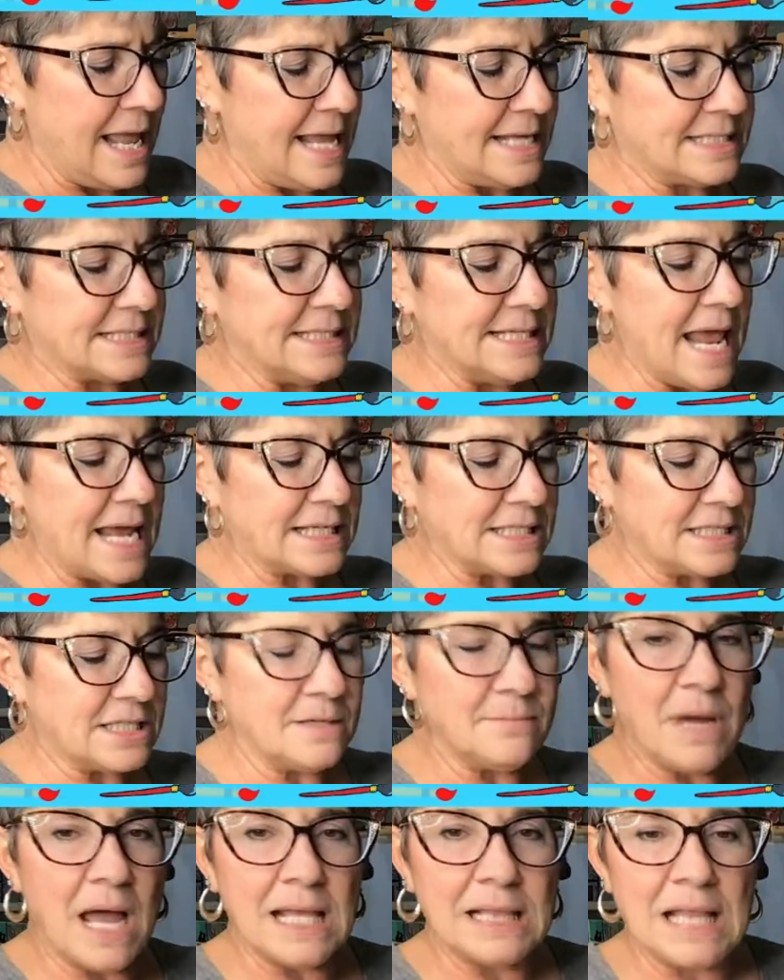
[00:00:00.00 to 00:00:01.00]
It's next
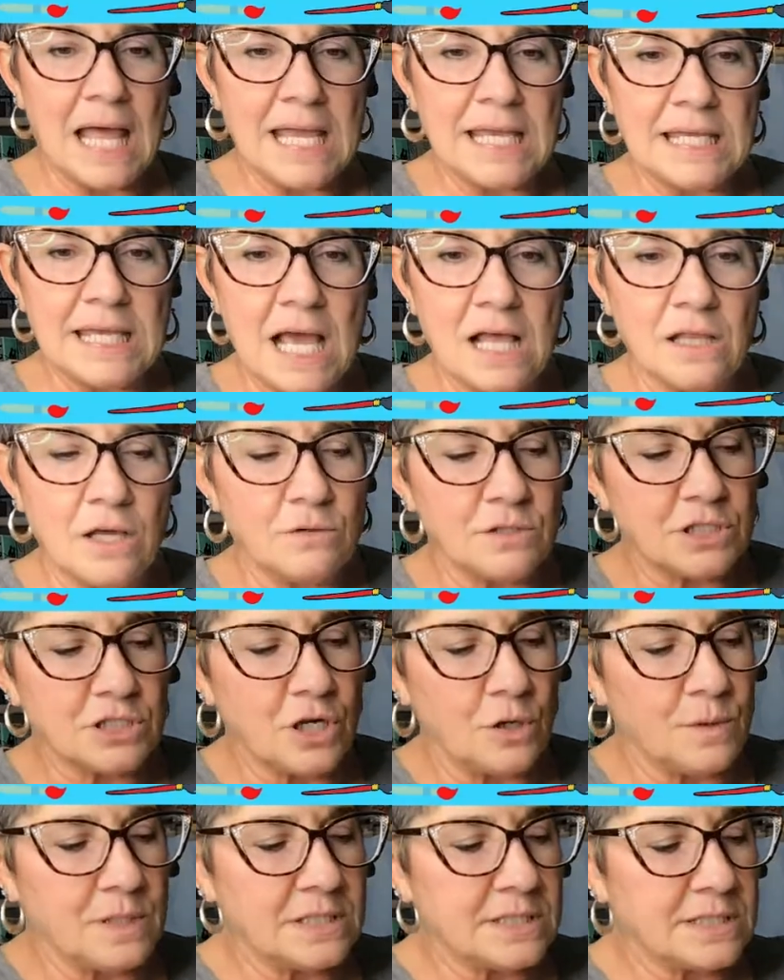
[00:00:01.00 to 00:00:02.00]
to my light yellow,
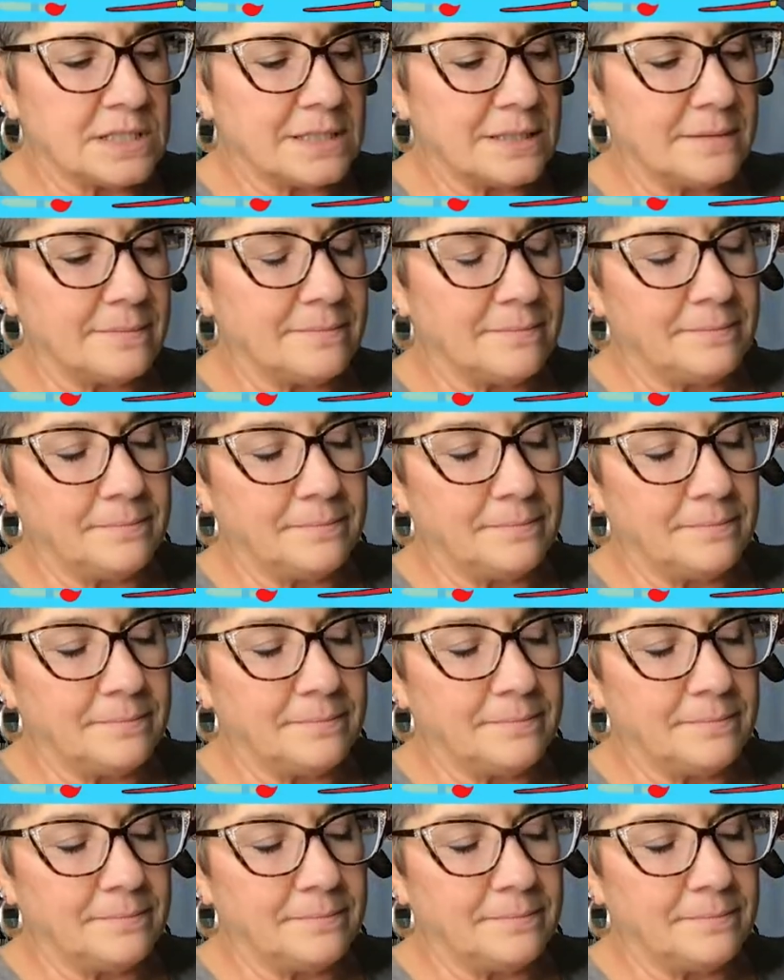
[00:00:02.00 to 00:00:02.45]
so it's